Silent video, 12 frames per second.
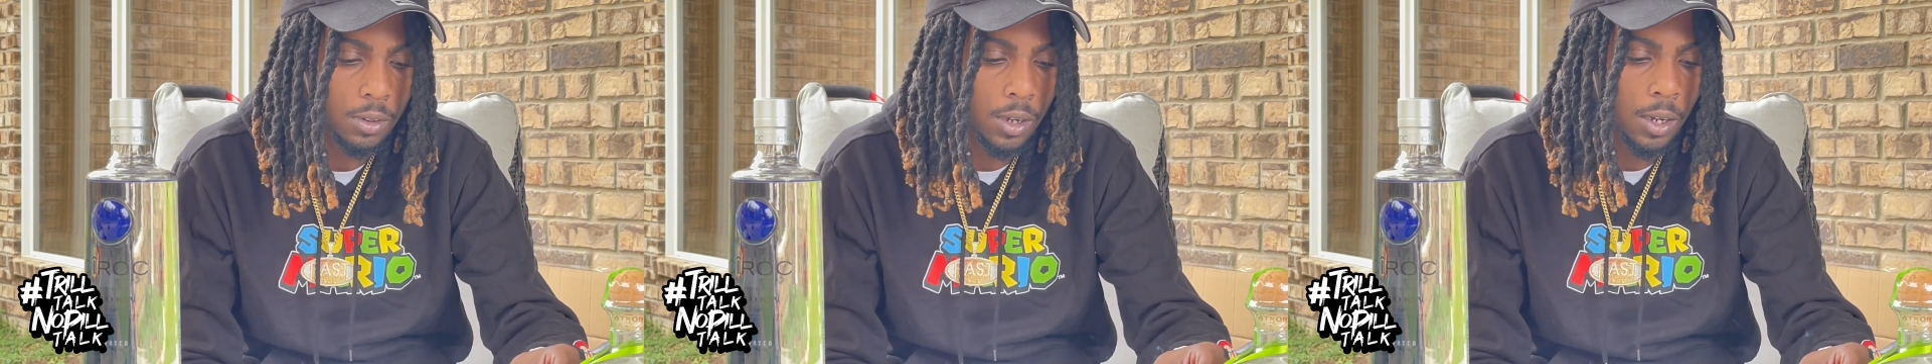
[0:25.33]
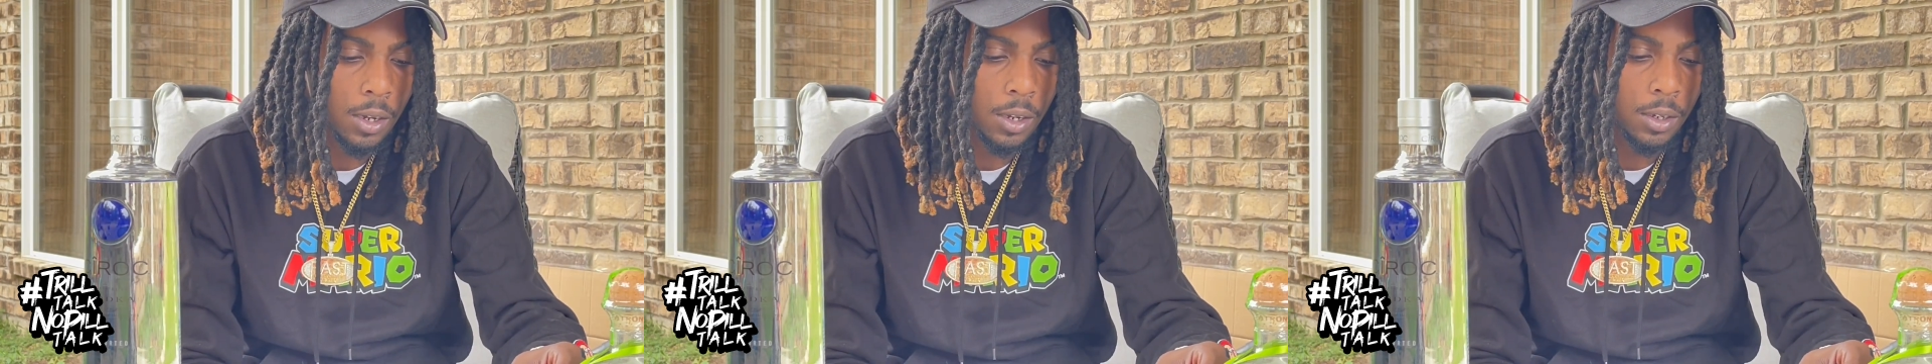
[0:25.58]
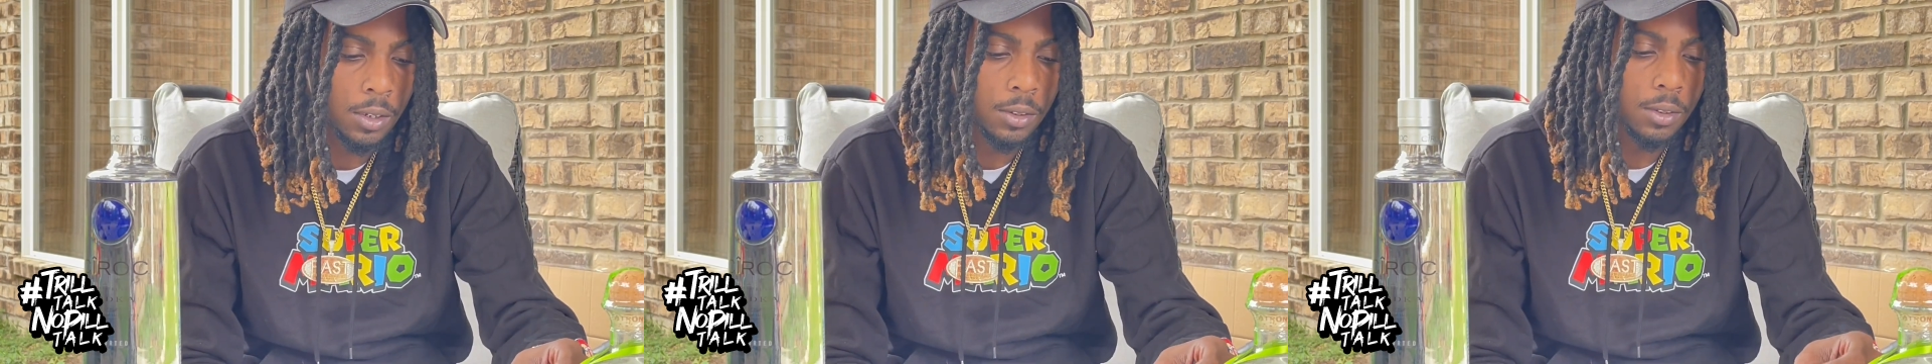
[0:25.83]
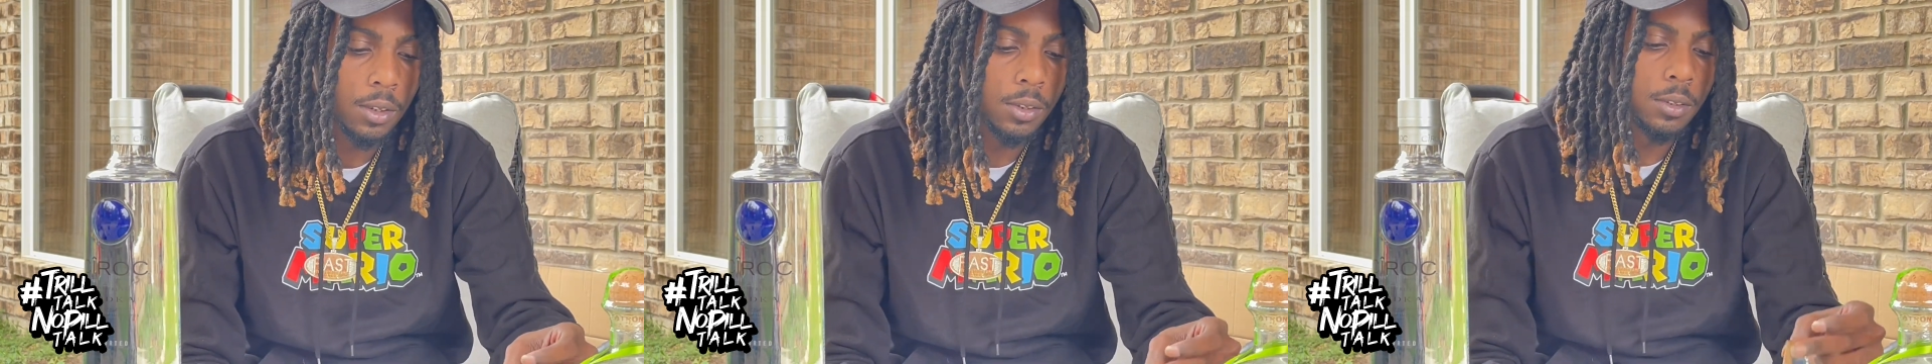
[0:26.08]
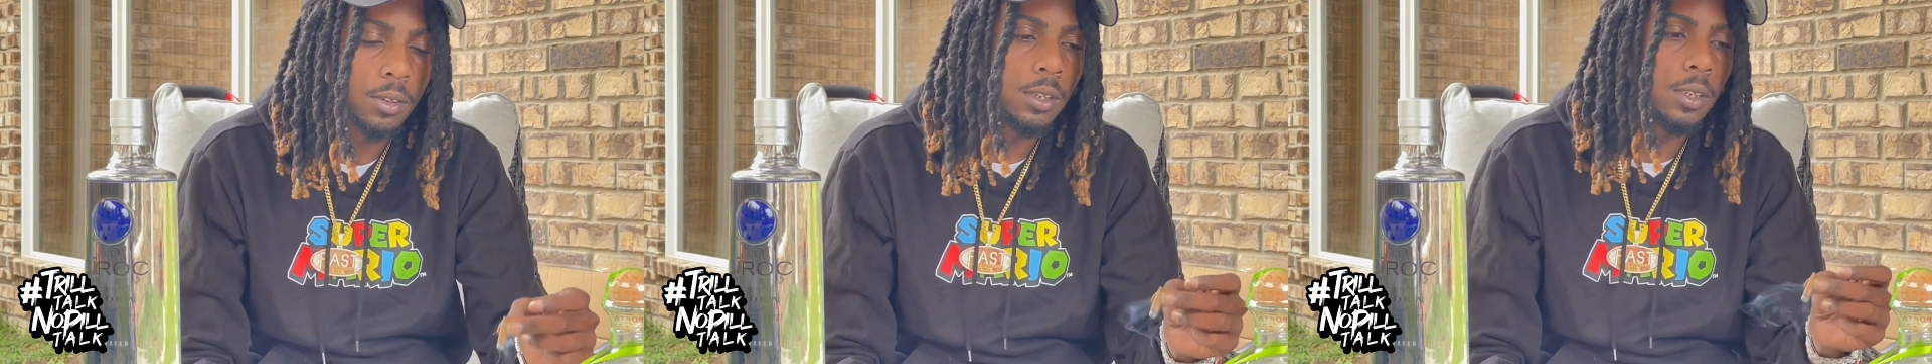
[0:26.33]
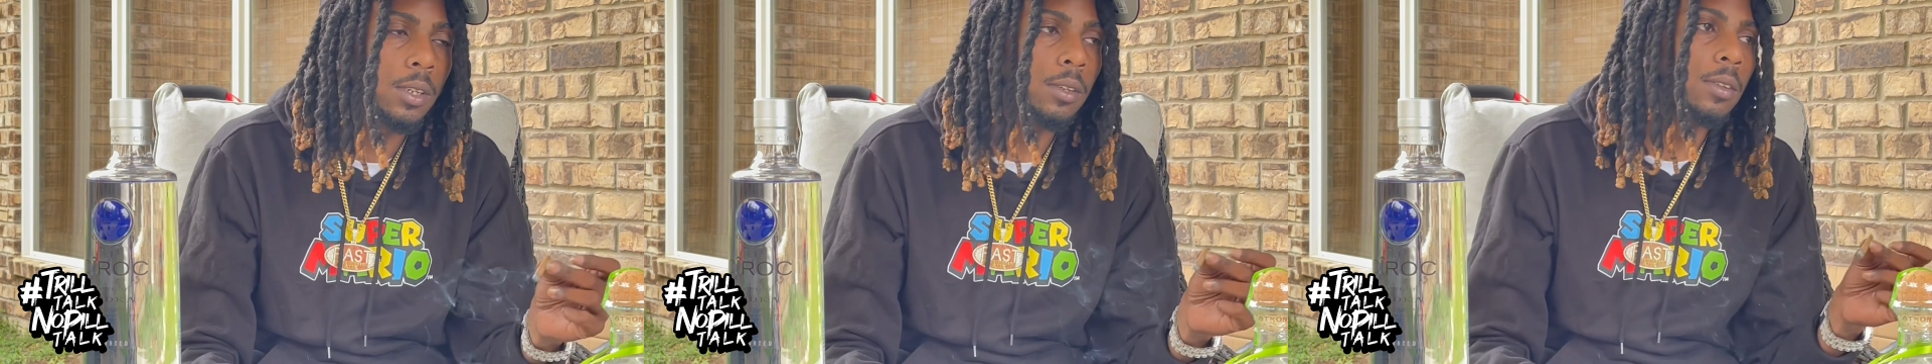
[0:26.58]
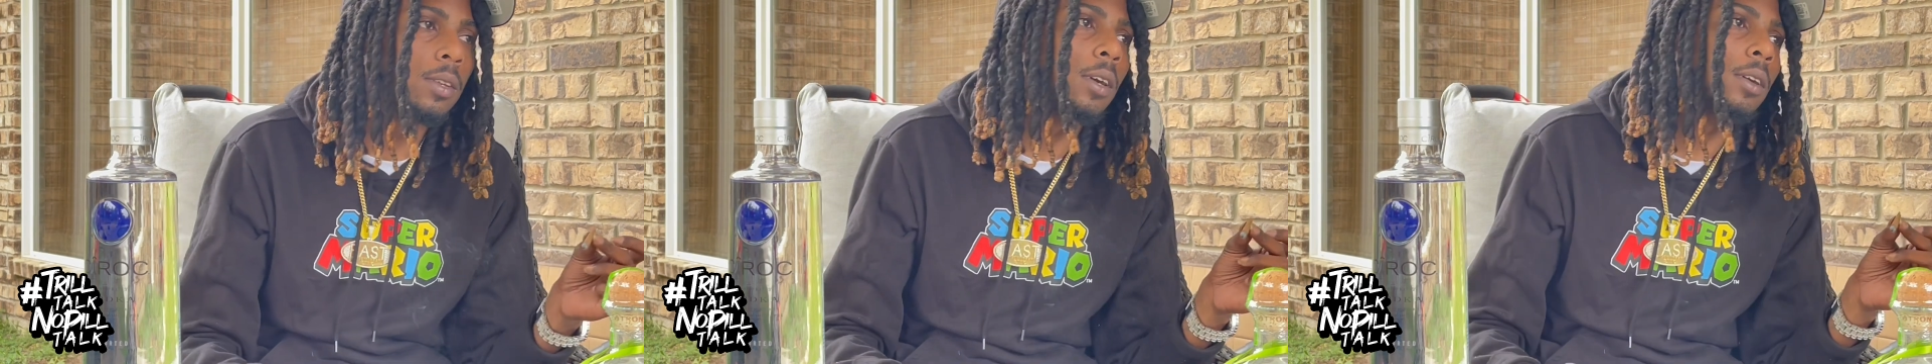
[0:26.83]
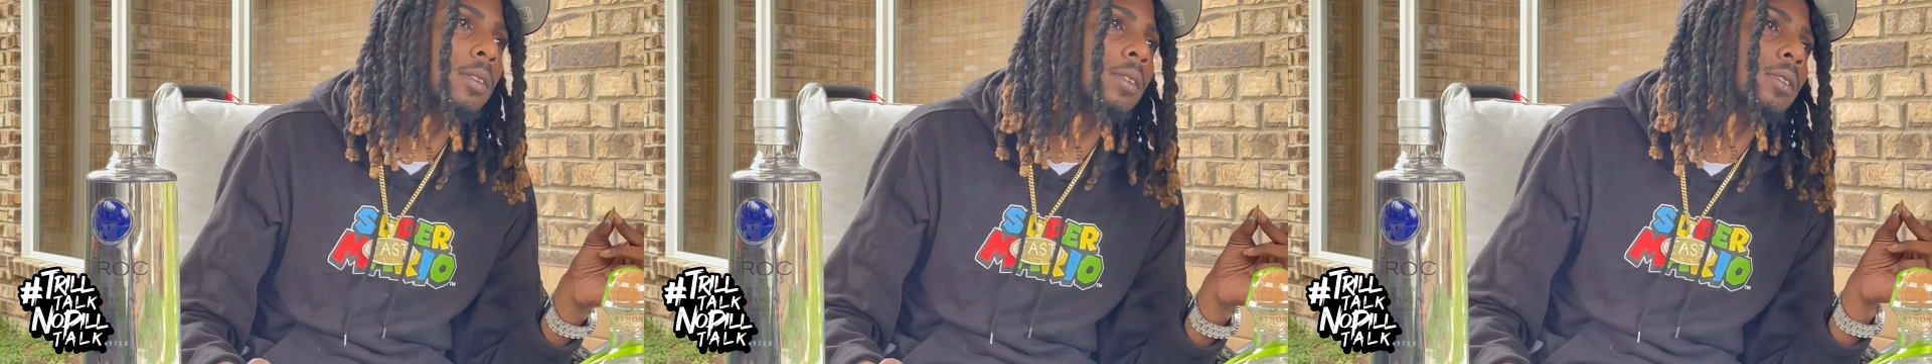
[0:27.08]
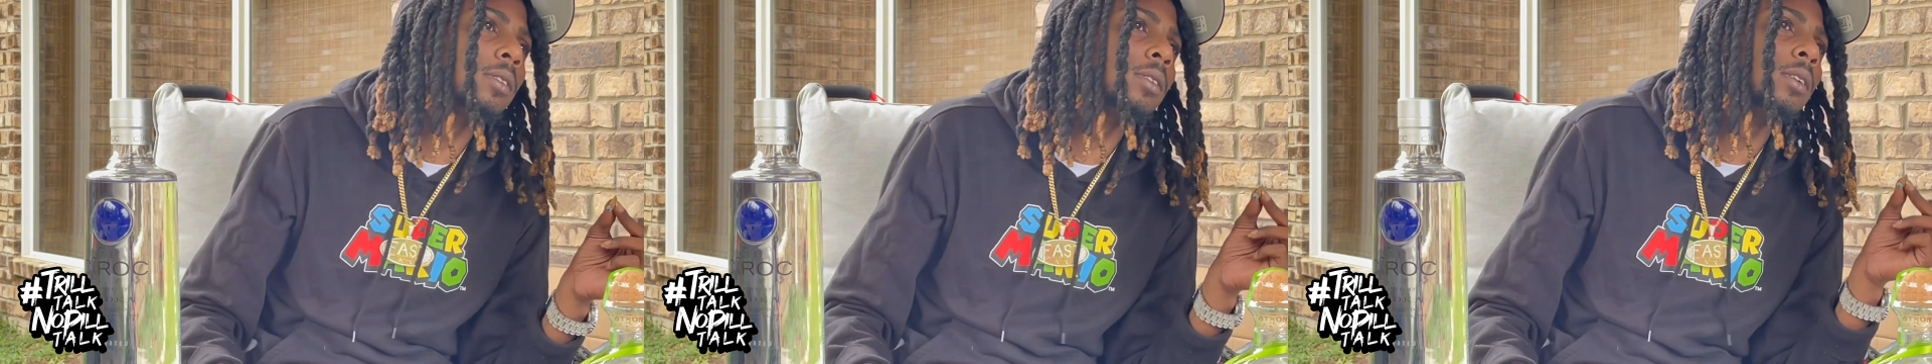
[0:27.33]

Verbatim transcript: Alright, so shit in Texas.